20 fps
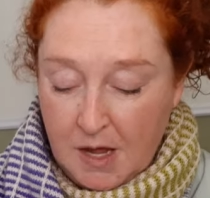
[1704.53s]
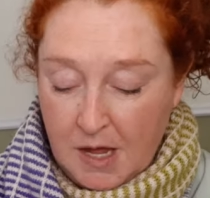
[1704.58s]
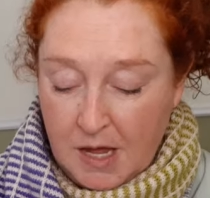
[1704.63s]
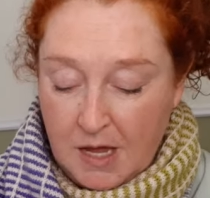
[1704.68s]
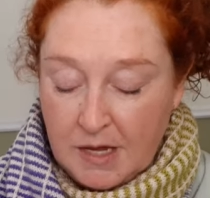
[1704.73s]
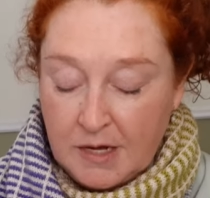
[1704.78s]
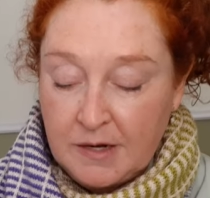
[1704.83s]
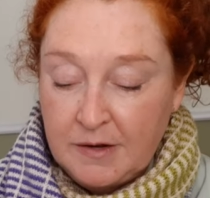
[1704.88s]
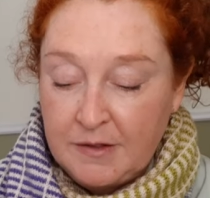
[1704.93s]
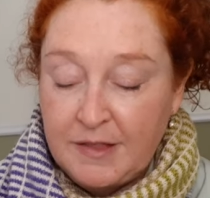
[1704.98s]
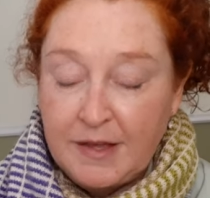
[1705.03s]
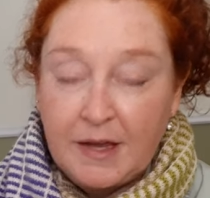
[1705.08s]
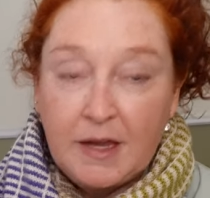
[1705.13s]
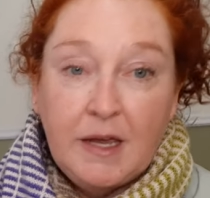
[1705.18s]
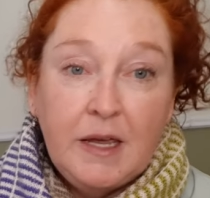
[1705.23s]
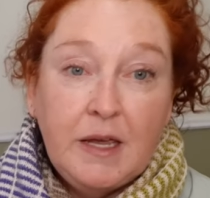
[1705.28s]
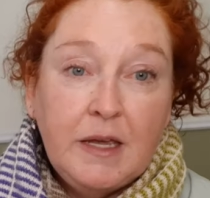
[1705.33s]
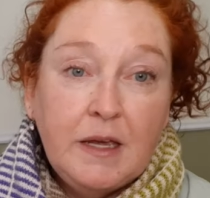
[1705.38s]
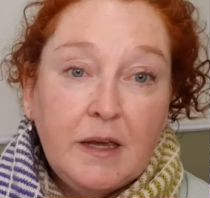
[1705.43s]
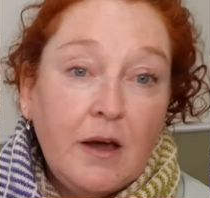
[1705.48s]
And
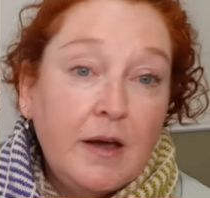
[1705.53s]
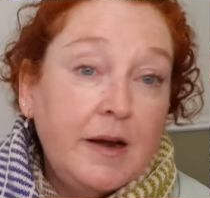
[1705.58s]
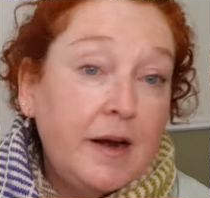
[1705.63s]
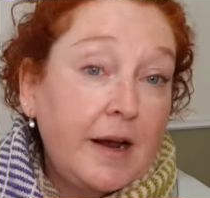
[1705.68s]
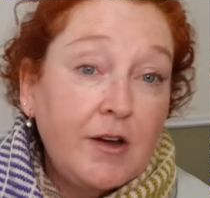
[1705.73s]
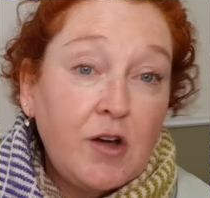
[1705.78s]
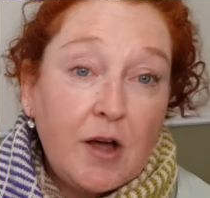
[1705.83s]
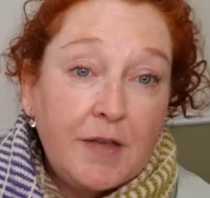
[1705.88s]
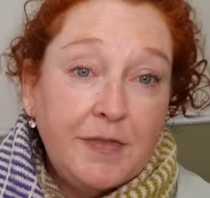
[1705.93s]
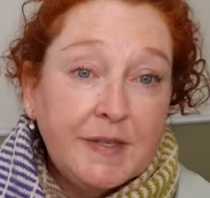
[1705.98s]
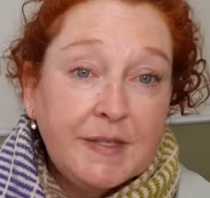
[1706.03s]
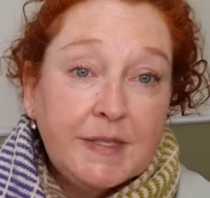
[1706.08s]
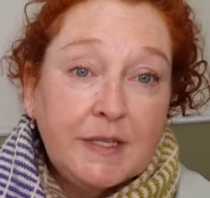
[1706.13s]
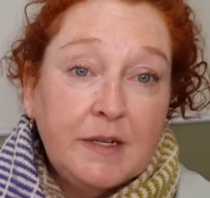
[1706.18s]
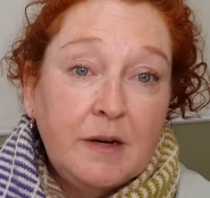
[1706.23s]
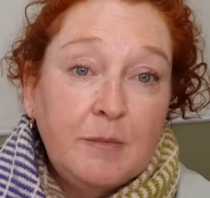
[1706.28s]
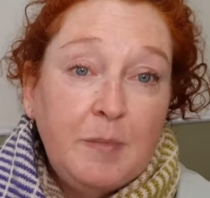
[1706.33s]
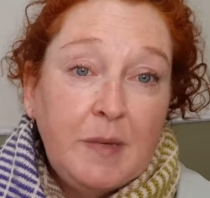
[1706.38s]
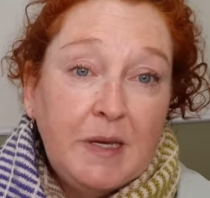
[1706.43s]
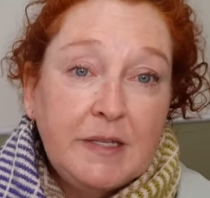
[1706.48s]
I got this in
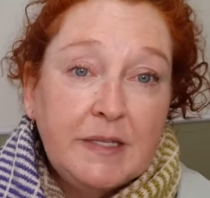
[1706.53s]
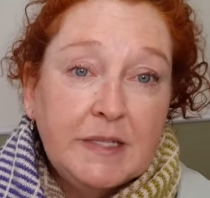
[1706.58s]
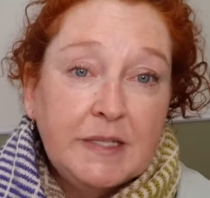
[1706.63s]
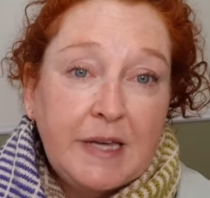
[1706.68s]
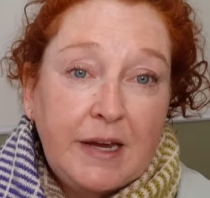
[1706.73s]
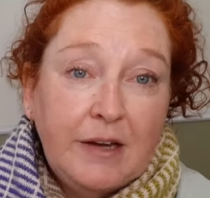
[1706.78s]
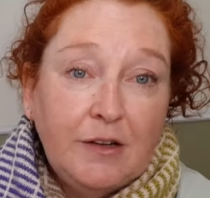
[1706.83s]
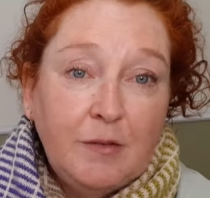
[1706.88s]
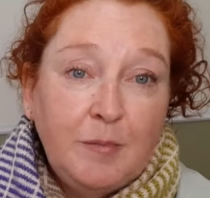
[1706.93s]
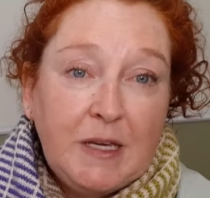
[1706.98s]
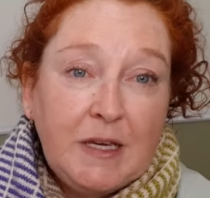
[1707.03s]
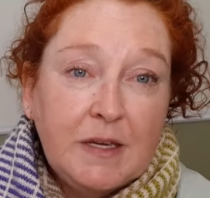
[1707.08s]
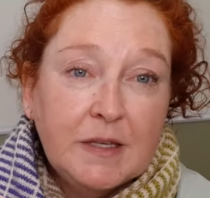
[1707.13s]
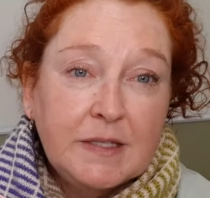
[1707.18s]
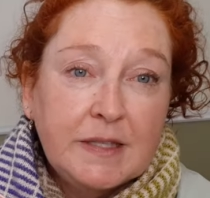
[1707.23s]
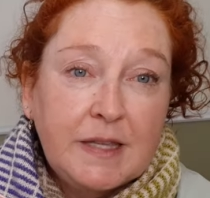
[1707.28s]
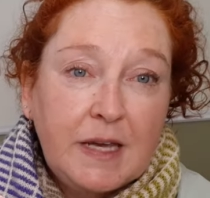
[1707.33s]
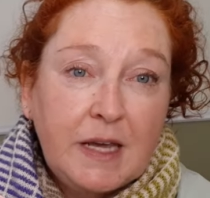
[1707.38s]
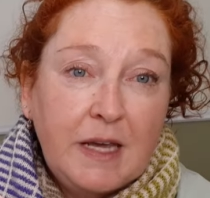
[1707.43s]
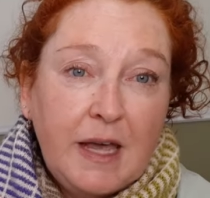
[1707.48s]
a big sale
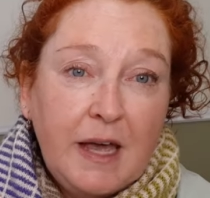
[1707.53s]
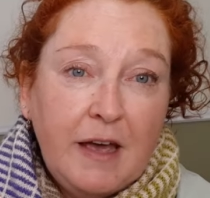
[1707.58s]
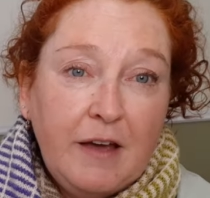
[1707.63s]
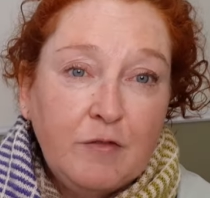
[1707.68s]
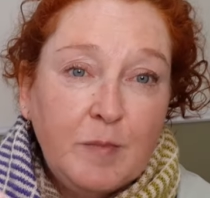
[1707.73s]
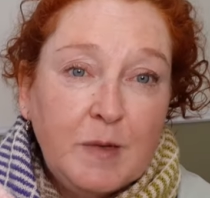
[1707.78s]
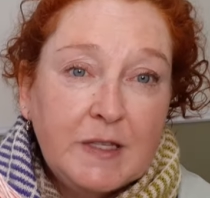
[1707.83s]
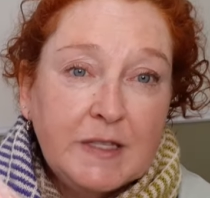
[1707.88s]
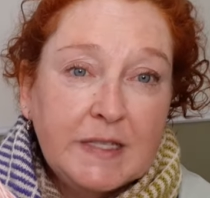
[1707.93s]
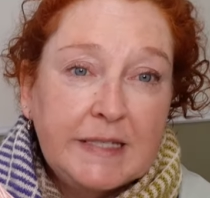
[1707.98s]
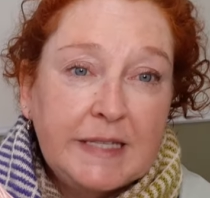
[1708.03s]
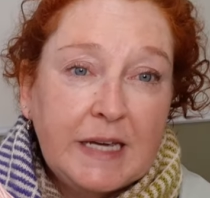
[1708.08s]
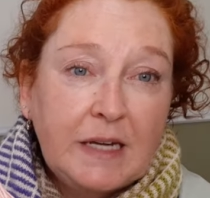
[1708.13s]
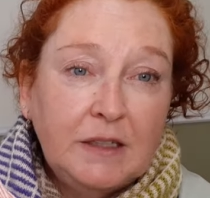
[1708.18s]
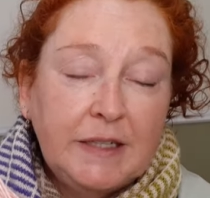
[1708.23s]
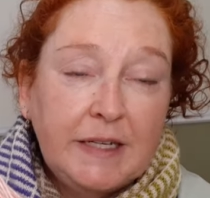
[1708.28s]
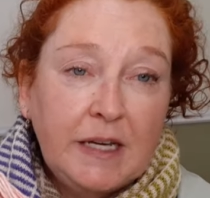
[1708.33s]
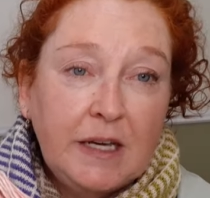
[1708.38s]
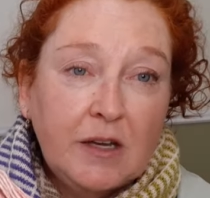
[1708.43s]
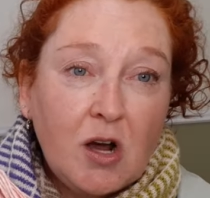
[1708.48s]
because they have been
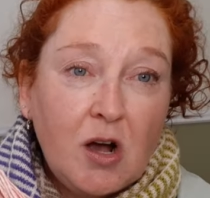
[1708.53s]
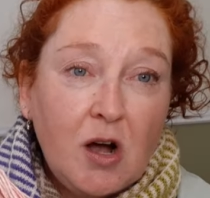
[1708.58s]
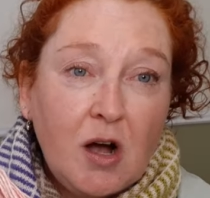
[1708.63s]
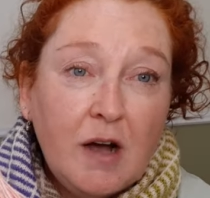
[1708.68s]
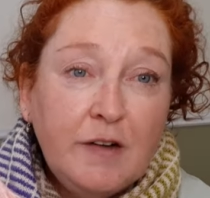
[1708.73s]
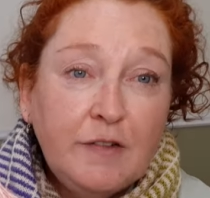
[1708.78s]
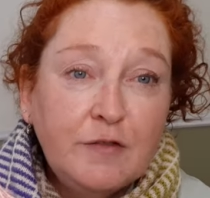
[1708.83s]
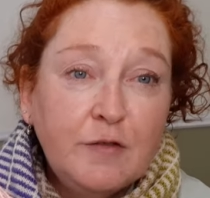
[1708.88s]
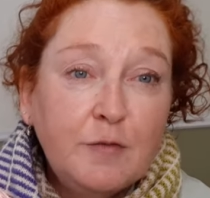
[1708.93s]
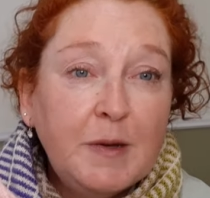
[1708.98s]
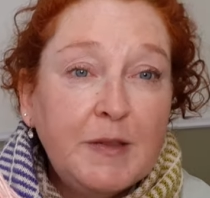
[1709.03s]
selling it off,